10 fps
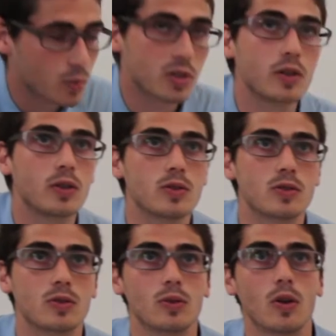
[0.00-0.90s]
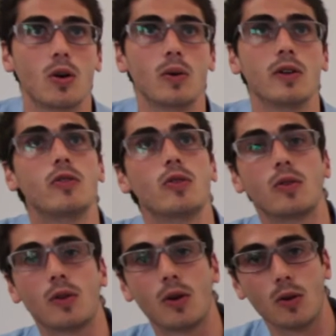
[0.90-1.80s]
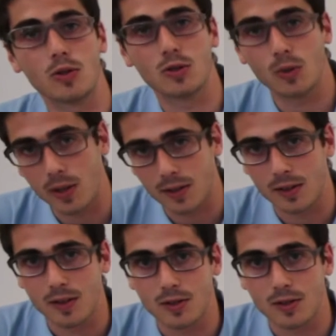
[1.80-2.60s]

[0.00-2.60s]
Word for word: which are used to know if you're close to it.